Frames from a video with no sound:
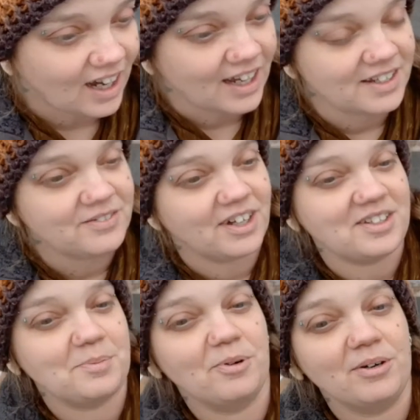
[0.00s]
I even got
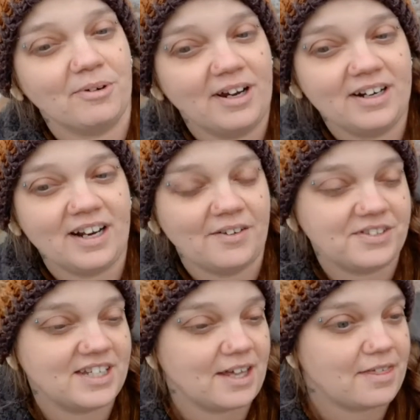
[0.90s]
to the point where I didn't have
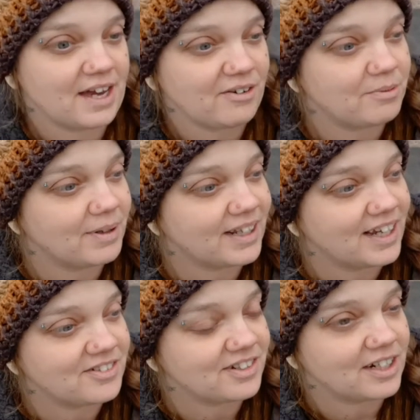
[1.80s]
to take thyroid
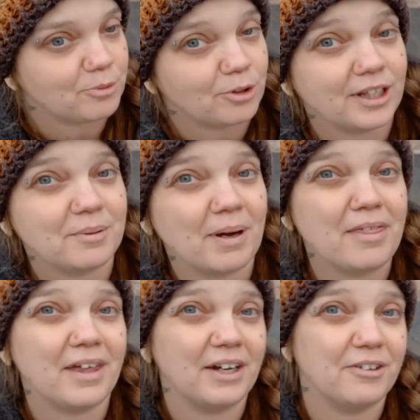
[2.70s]
medication anymore like my
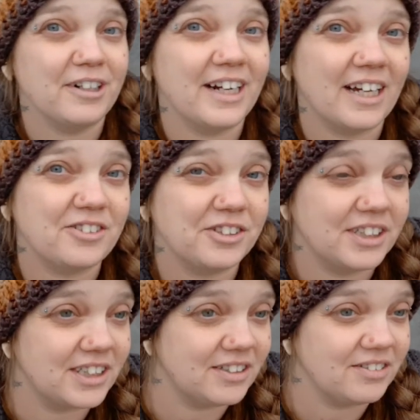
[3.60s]
thyroid had
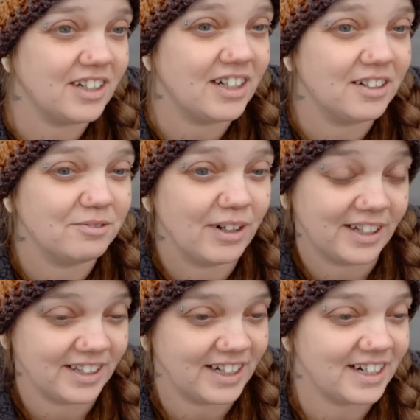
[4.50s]
actually uh,
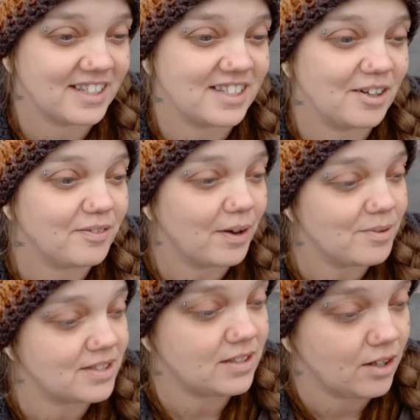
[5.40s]
regulated itself I
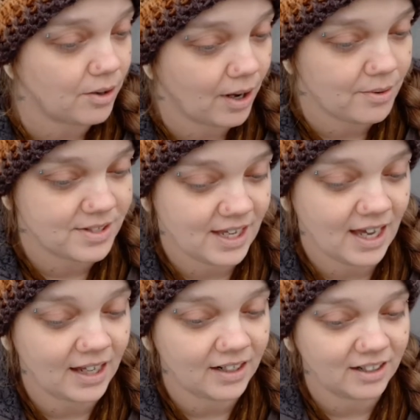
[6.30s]
was you know I was
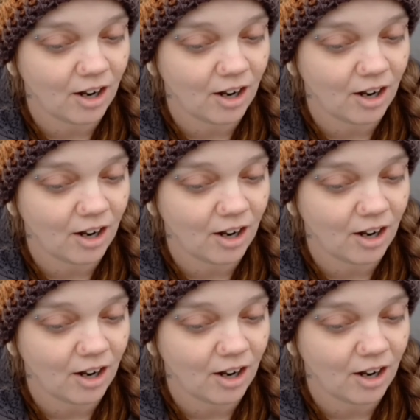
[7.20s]
at an